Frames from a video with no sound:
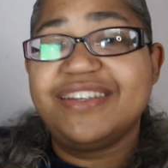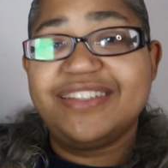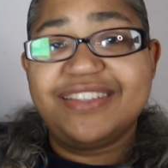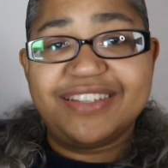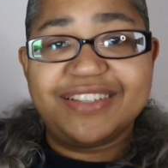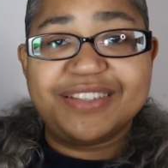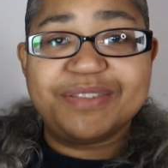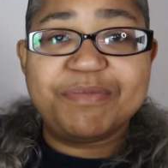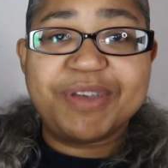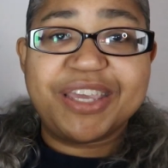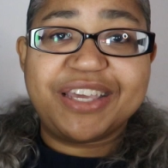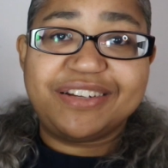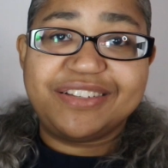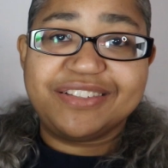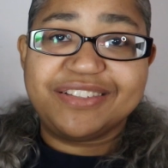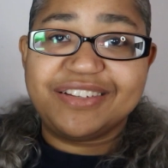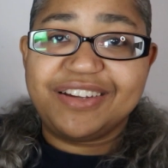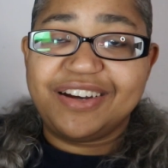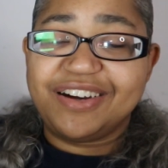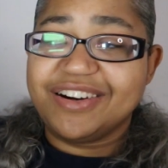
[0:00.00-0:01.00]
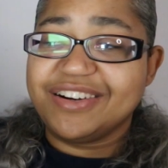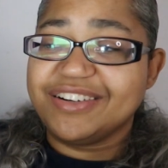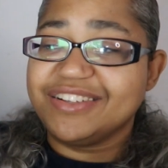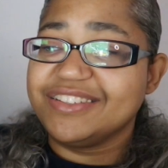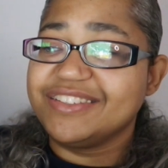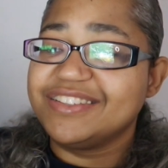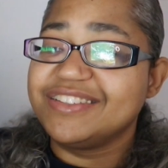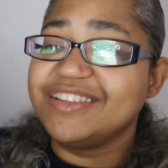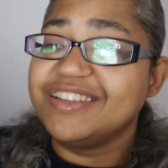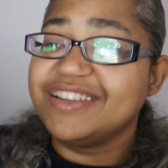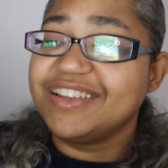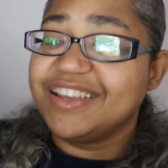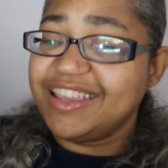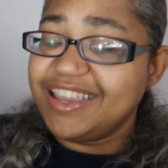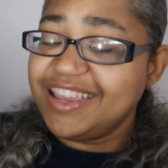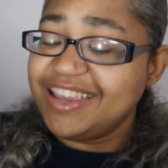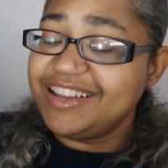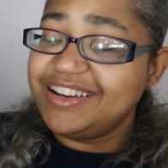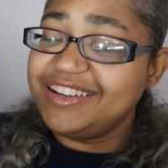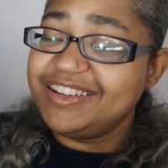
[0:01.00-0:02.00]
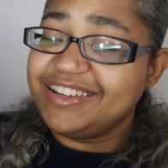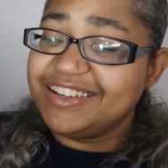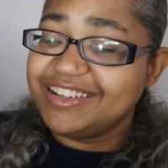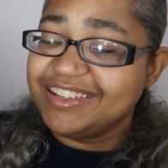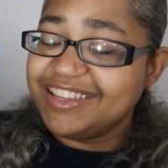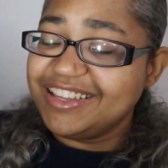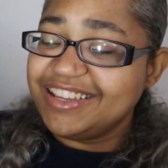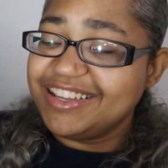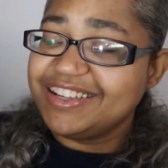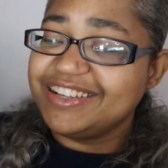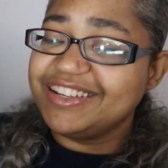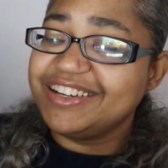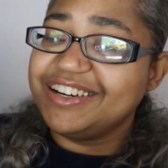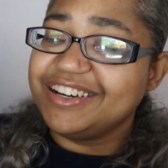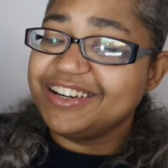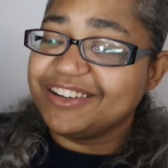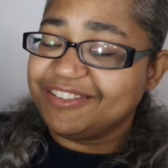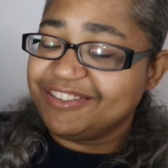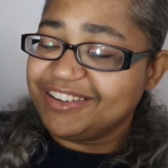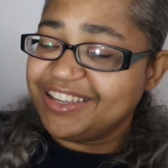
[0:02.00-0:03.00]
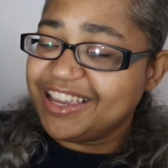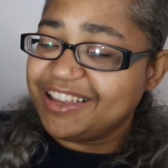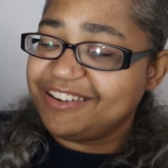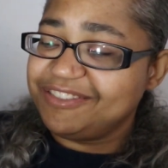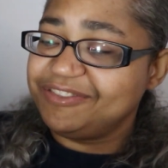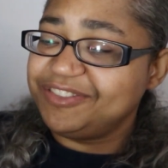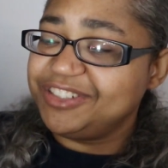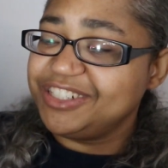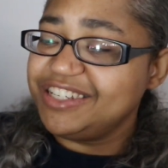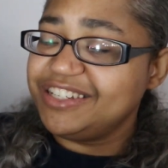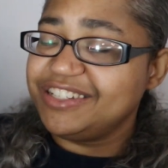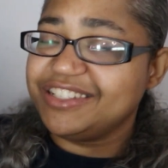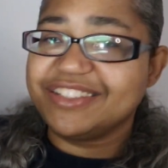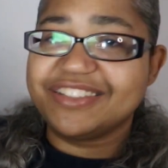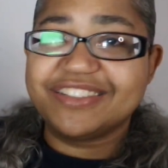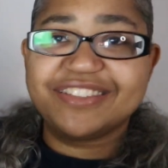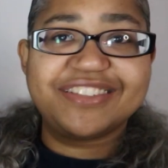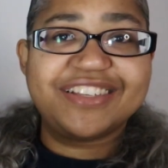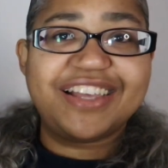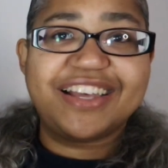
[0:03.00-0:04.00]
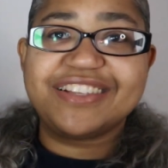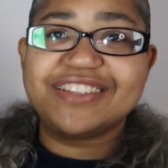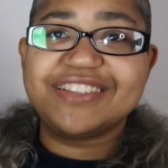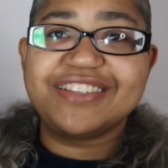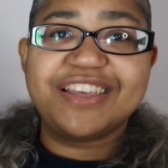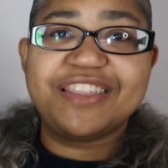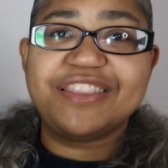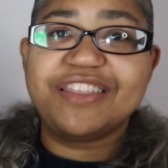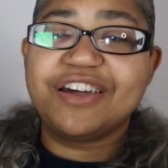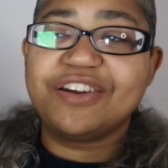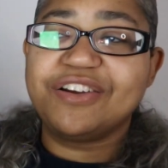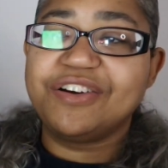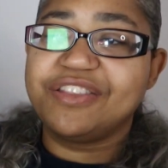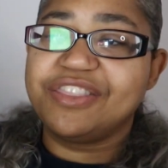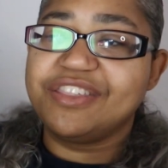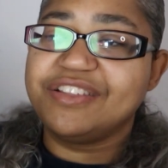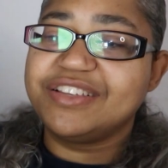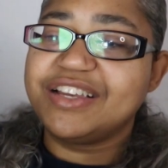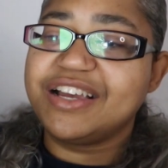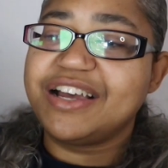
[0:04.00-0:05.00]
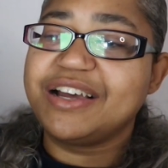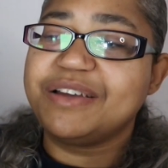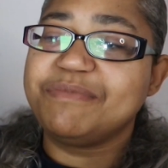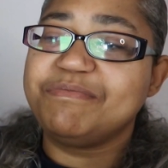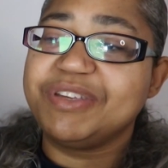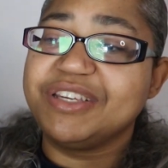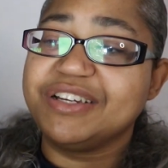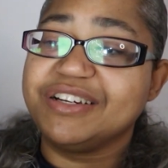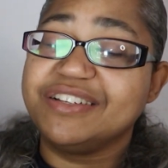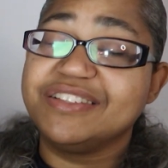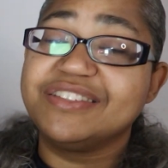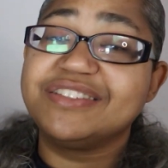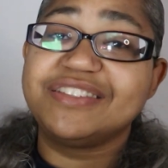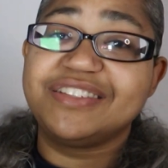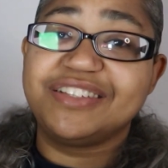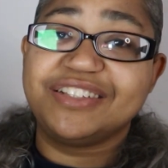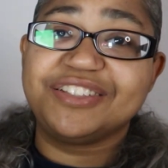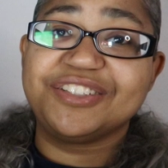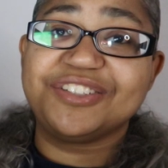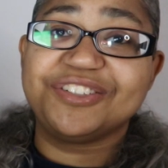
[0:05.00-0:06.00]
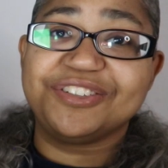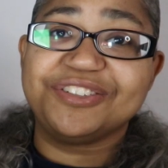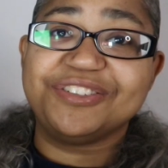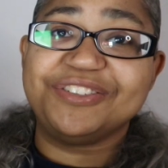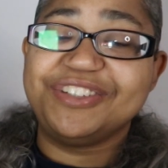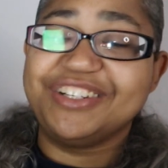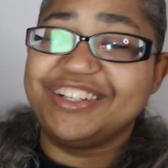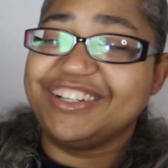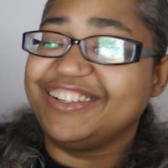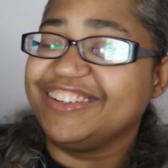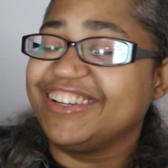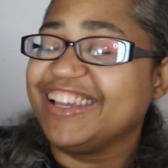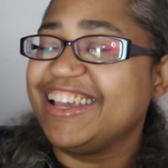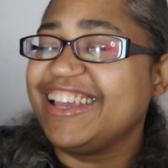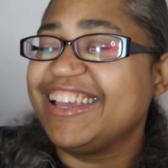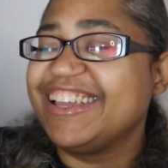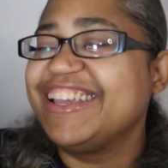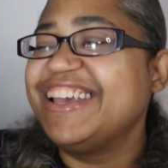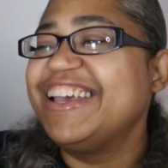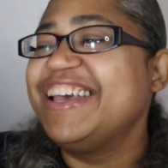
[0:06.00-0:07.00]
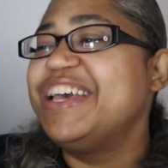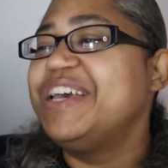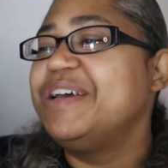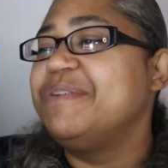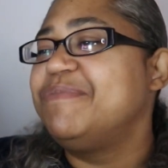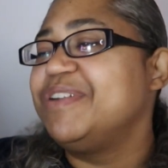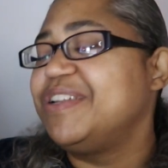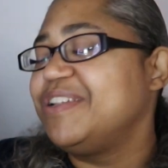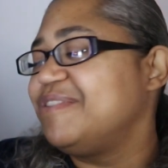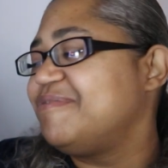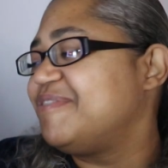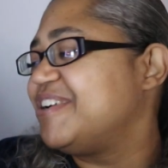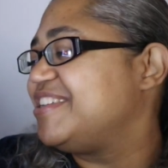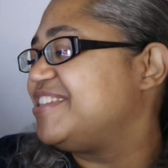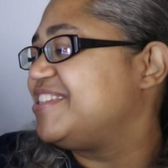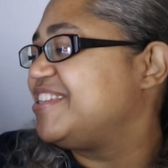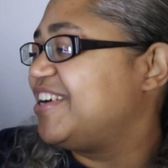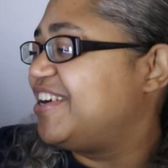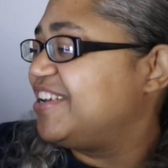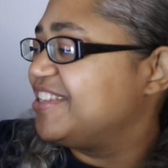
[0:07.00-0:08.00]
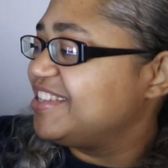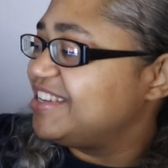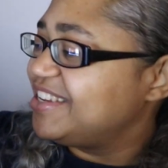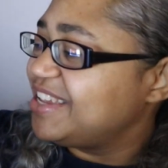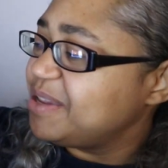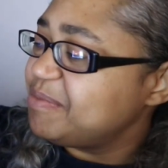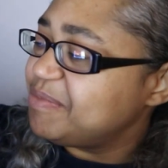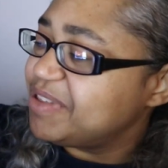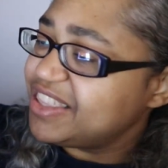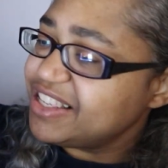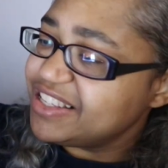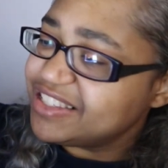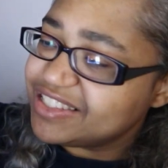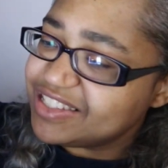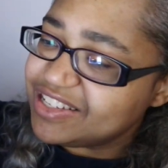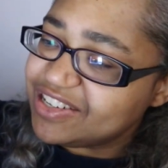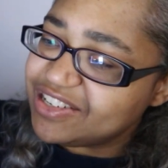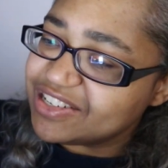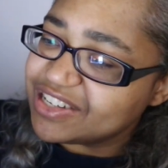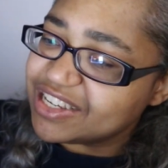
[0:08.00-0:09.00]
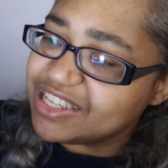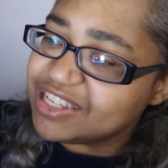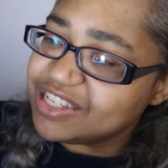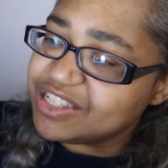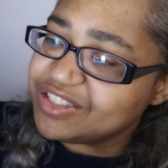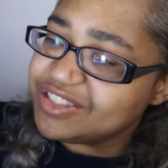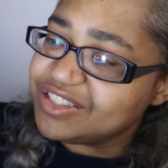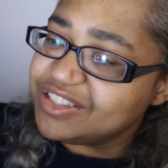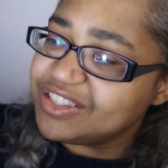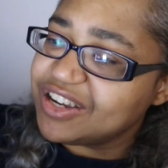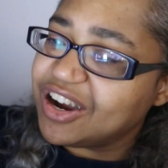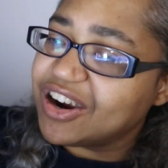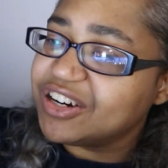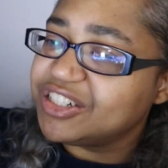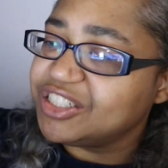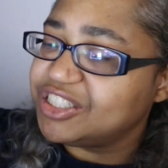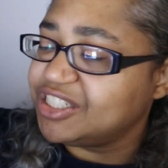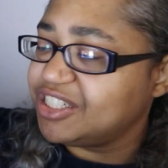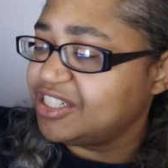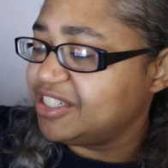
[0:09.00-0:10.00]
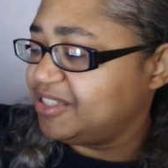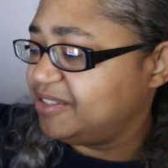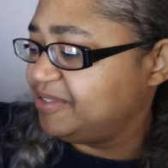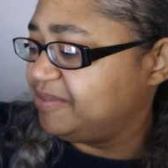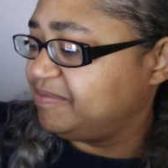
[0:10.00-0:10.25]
This man is an artist and, again, a creative genius. I say that all the time because it's true, okay? But anyways, y'all, the name of this song is Darja.